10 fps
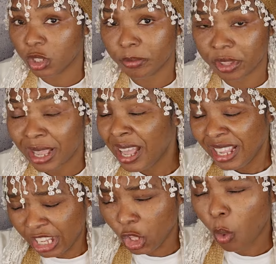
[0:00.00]
something.
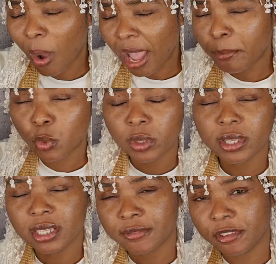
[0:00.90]
You know why I'm doing
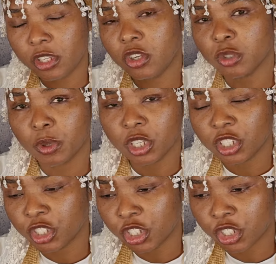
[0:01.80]
these videos, brothers
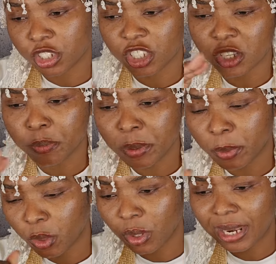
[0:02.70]
and sisters, and some people
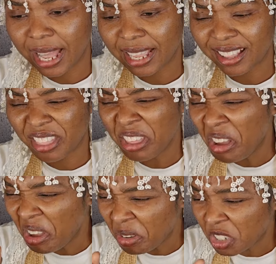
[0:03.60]
don't like it. I think,
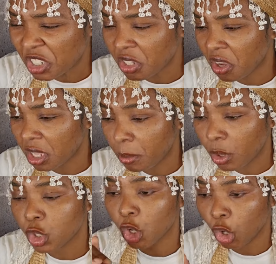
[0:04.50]
oh, she's talking
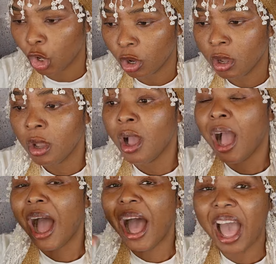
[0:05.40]
about, no.
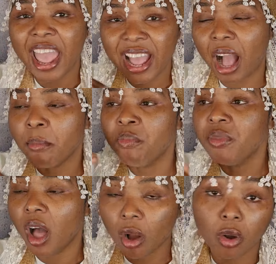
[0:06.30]
I am
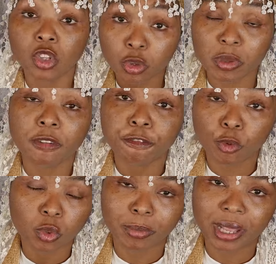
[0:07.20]
not going to be
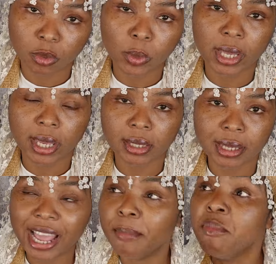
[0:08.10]
fooled by the wicked.
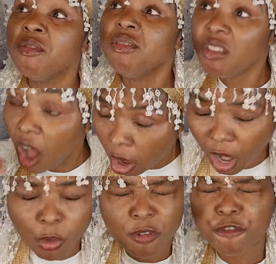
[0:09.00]
I am not,
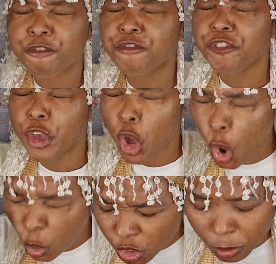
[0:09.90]
I
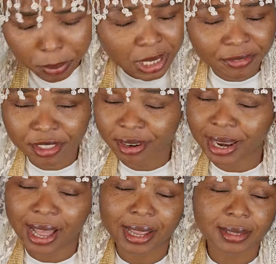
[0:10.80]
refuse to believe their
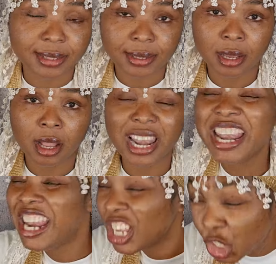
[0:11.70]
lies.
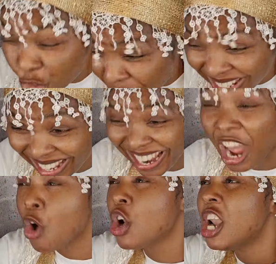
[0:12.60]
Literally,
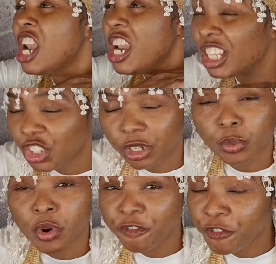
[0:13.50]
literally
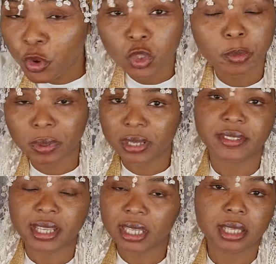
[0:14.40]
refuse to believe
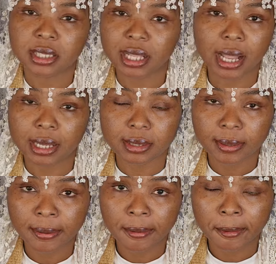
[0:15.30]
Satan's lies.
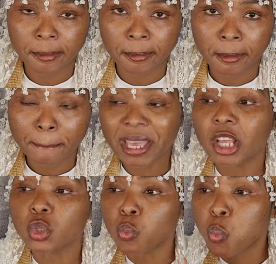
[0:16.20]

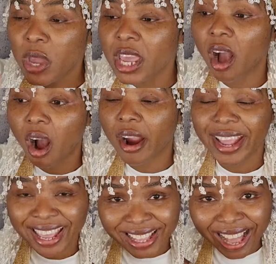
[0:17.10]
Because we are
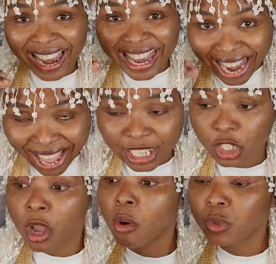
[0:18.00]
in light.
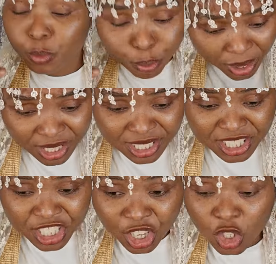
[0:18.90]
Brothers and
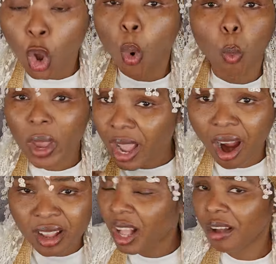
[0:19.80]
sisters, we
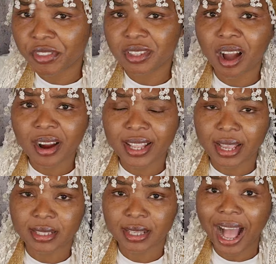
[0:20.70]
are not of the
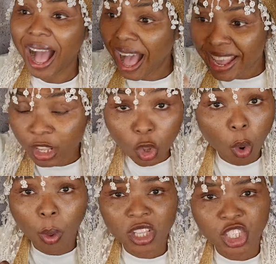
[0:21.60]
darkness. highly
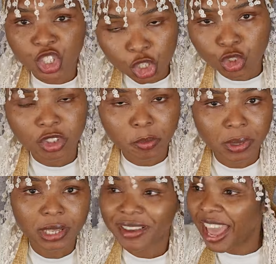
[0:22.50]
don't want his children to
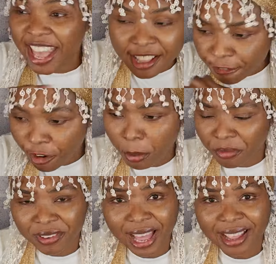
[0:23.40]
believe any form
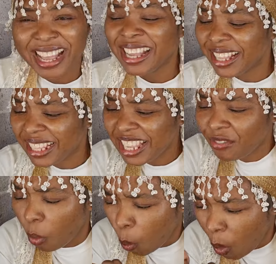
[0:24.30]
of lie, not even